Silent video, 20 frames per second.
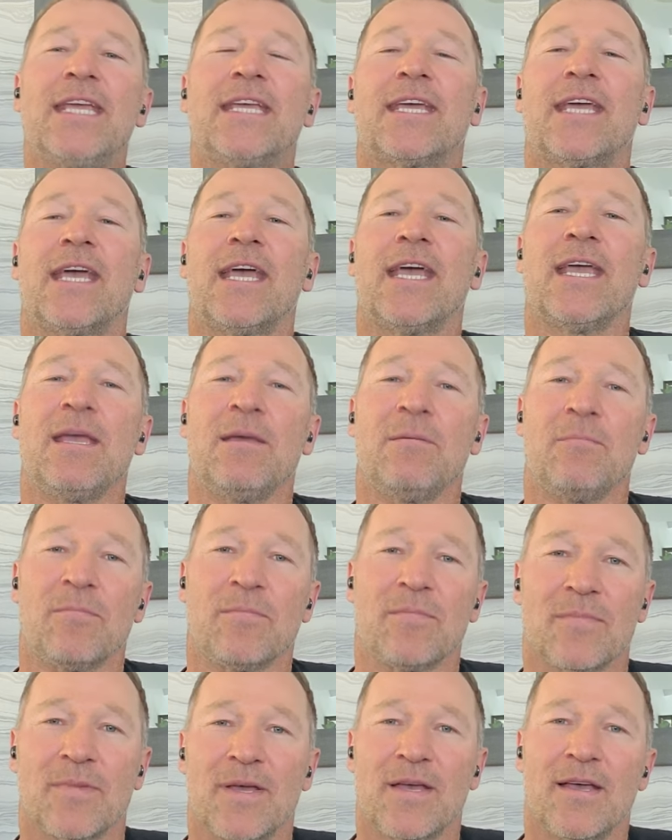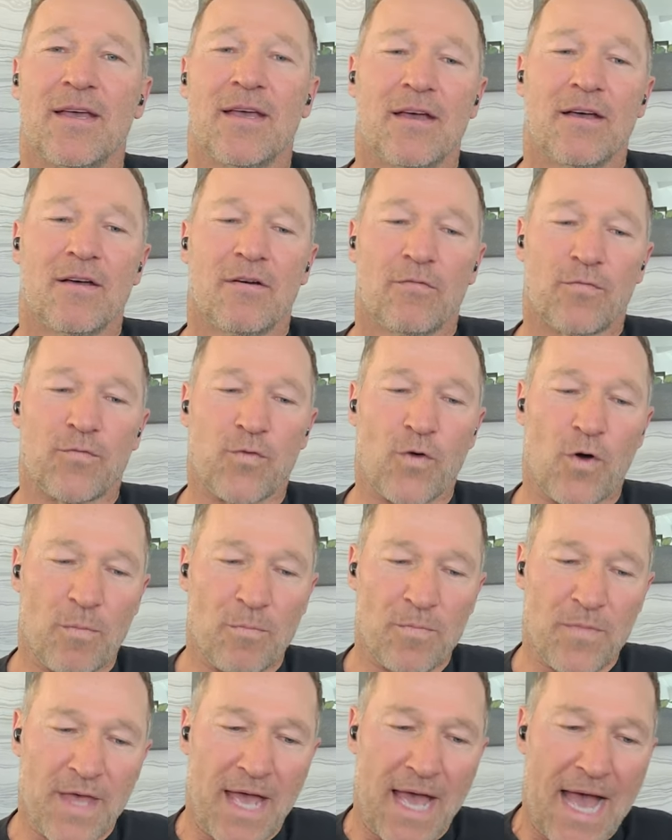When he came
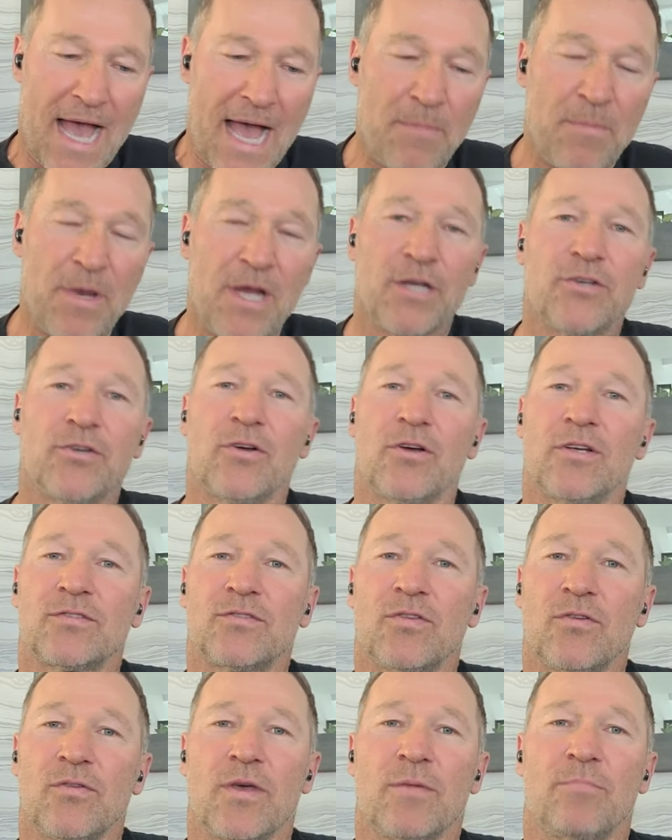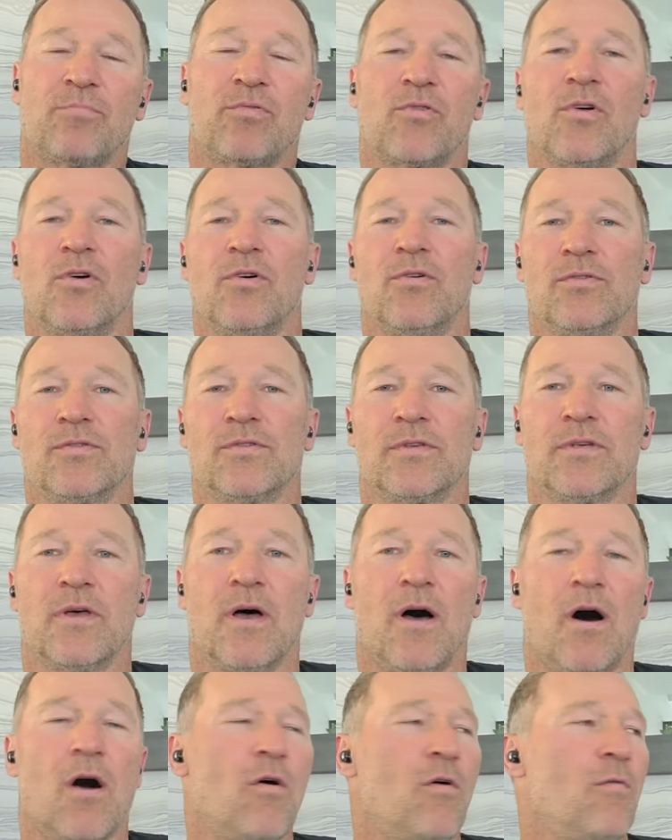from the amateurs to the
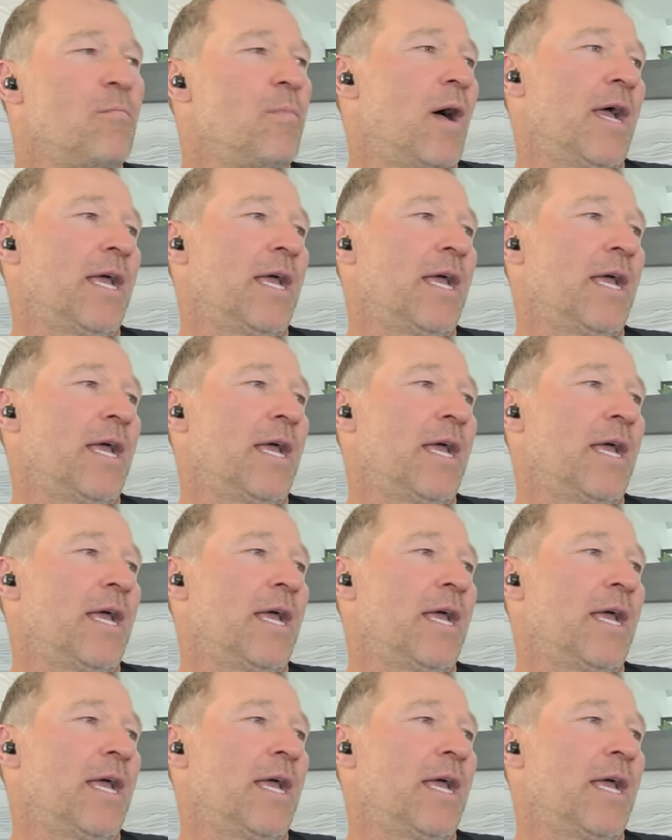pros.